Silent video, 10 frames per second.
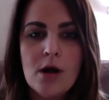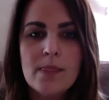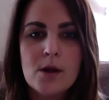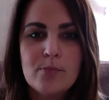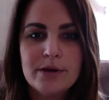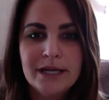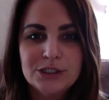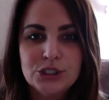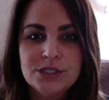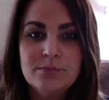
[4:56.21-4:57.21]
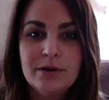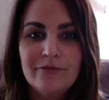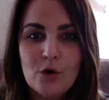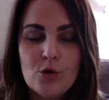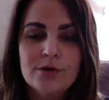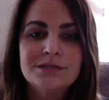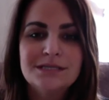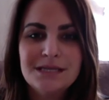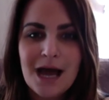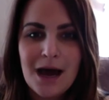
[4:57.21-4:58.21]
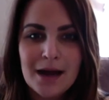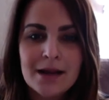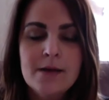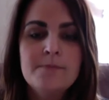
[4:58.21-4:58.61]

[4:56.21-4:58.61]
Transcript: on their predictions, but of course not